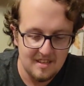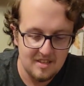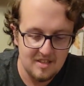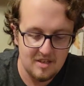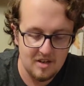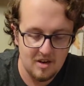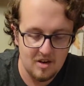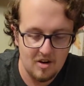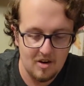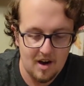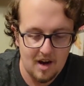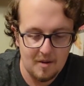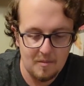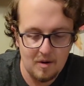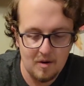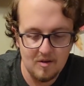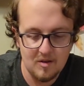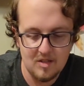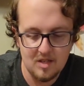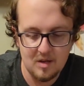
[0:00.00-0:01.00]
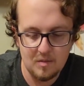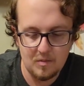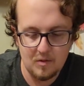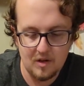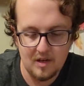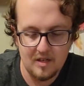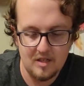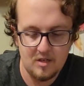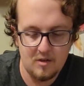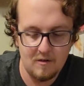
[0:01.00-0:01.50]
So I'm always going to
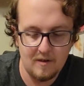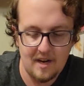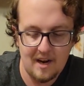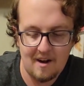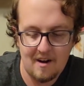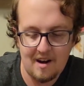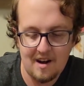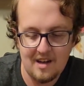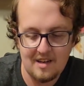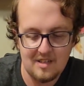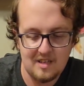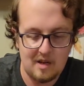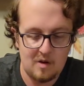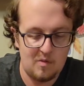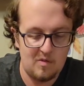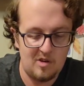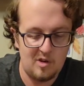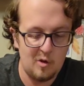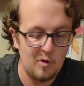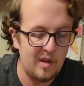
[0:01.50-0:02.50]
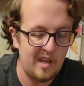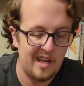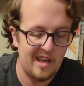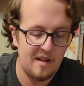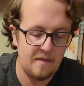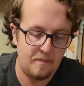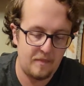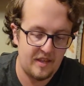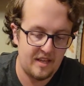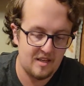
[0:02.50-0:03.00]
play 2 Karas and 2
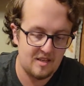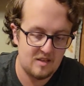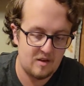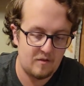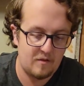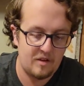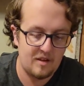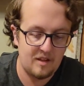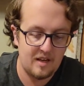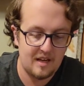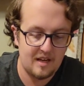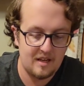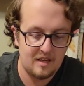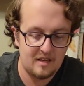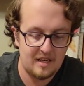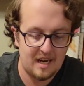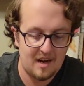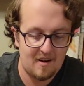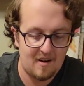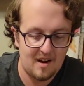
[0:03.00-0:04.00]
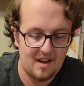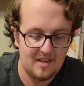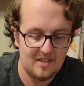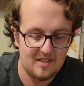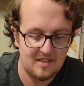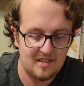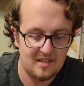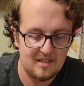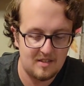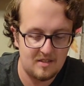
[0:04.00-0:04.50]
Kit because I feel like
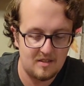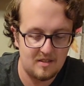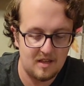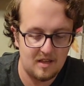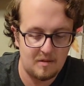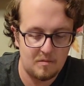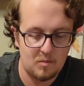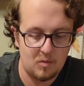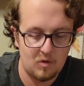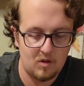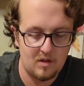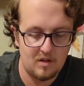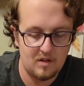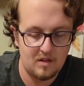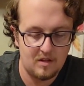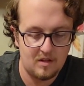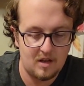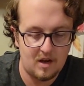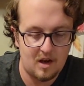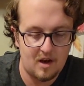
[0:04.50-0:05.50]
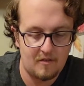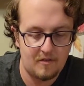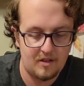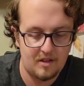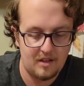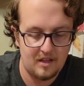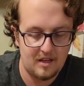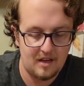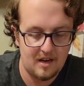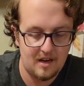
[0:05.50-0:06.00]
Karas is like more than often
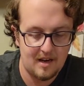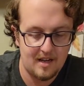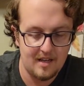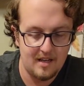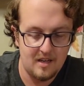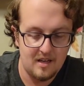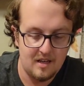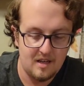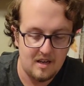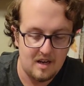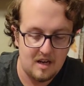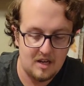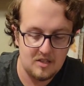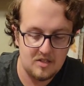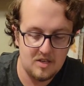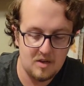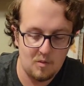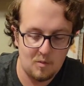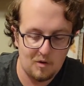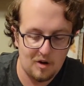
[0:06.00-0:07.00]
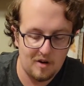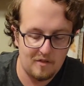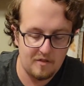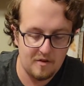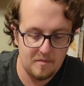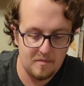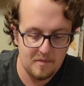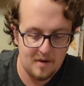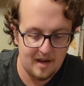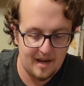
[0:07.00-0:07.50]
than not, I'll see one of
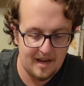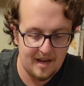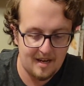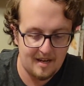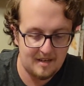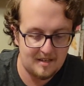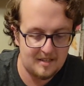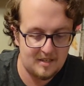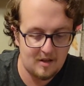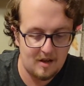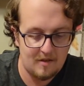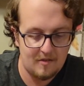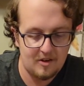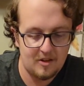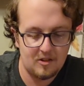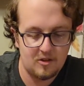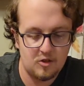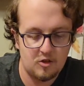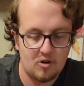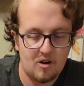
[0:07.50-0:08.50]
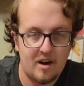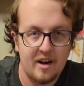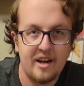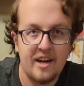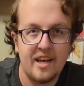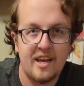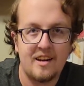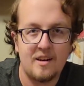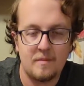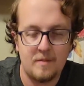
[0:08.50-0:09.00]
them in my hand and still have another try in
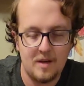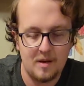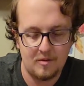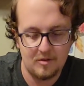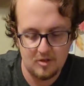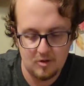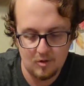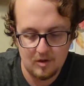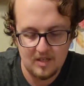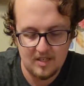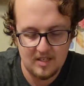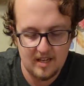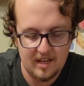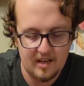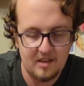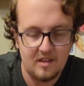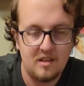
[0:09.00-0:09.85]
hand and be able to extend.